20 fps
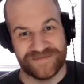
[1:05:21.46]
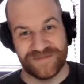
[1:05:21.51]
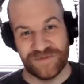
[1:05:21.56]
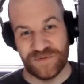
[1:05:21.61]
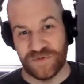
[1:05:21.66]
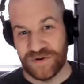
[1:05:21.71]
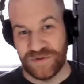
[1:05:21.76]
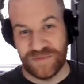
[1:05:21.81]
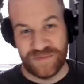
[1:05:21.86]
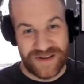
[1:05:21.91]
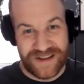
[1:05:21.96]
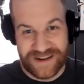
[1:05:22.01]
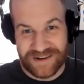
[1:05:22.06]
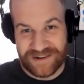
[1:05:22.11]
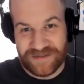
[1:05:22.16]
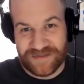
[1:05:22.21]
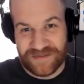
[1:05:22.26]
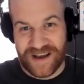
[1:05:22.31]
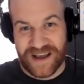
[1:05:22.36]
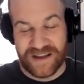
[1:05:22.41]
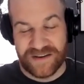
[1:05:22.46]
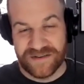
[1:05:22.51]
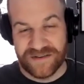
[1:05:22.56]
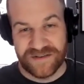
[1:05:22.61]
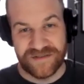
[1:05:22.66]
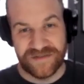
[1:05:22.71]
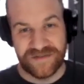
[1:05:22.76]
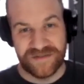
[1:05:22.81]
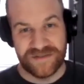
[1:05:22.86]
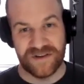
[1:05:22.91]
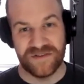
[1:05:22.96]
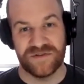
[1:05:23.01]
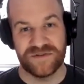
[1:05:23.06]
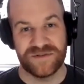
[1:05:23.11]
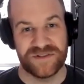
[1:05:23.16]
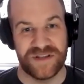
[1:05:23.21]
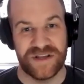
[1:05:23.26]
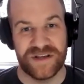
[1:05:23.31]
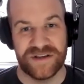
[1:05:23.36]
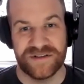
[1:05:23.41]
wouldn't be here if I hadn't done
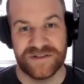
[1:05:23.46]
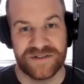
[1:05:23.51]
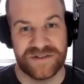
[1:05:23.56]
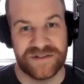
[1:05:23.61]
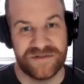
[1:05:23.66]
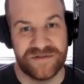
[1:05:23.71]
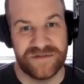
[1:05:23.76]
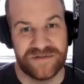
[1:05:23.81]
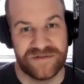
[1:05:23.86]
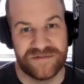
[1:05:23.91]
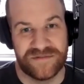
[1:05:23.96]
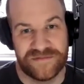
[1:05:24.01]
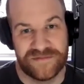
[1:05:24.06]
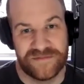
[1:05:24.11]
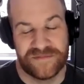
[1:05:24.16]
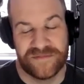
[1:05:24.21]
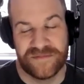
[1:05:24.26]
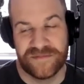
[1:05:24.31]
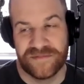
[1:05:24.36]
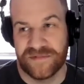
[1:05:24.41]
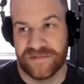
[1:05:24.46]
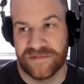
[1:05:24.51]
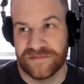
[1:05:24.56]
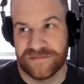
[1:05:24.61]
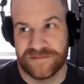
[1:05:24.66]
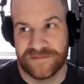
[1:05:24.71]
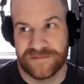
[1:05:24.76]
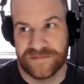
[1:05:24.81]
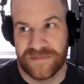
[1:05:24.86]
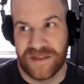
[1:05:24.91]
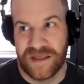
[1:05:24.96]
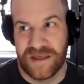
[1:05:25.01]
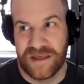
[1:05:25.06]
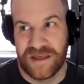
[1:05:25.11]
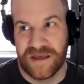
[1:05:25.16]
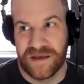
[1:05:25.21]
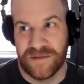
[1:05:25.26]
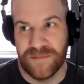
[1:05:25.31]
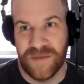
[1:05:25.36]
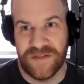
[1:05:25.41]
those things and
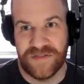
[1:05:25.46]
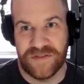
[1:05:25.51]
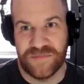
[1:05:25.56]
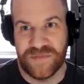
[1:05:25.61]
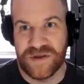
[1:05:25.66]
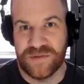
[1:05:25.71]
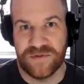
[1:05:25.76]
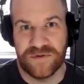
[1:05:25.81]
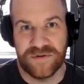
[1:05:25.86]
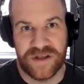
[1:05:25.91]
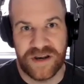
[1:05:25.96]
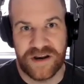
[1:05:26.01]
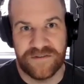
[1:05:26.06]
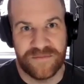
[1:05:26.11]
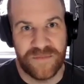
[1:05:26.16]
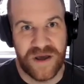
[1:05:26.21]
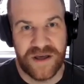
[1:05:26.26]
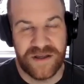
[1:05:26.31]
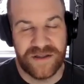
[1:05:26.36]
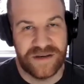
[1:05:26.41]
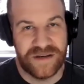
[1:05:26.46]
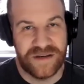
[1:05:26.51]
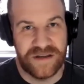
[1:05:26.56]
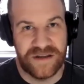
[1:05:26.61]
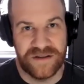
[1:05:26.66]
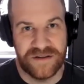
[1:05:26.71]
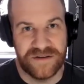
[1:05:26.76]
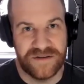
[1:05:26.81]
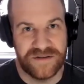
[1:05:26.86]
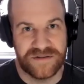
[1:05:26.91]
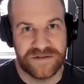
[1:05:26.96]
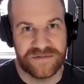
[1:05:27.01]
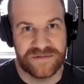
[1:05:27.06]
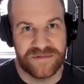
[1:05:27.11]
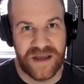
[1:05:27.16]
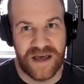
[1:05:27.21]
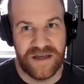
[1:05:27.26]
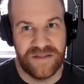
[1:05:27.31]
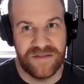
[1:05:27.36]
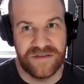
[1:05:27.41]
met the people that I've met and
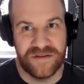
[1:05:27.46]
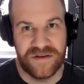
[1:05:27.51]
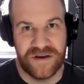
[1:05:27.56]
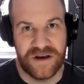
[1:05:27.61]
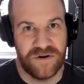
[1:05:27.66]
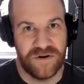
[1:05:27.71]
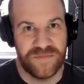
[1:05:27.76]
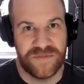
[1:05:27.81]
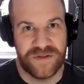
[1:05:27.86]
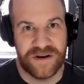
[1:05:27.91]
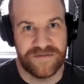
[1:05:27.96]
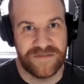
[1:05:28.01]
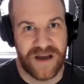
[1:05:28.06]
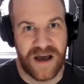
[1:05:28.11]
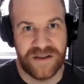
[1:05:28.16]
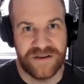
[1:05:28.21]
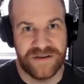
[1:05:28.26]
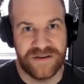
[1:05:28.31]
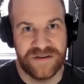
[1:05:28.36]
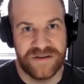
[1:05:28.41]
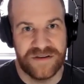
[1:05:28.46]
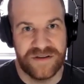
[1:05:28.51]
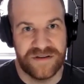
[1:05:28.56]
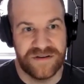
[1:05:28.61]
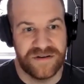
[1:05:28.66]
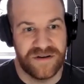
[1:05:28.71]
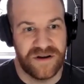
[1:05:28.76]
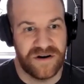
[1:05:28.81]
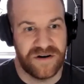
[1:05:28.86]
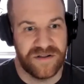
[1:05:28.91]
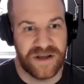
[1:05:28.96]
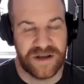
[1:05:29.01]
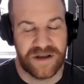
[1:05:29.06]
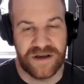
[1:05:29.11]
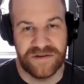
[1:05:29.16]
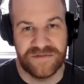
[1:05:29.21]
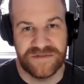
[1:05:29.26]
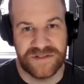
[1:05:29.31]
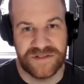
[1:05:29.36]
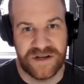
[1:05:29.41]
had the help that I've gotten and all that
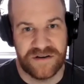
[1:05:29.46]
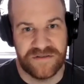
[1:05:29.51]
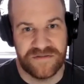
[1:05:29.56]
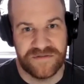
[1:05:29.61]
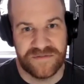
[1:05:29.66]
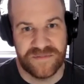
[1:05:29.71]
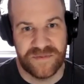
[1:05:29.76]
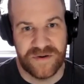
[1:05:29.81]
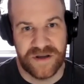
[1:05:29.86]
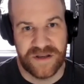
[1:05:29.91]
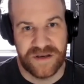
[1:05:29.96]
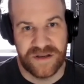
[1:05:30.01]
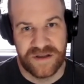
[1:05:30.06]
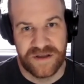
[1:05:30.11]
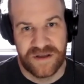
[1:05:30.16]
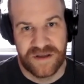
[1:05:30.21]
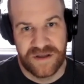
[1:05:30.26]
kind of stuff. But,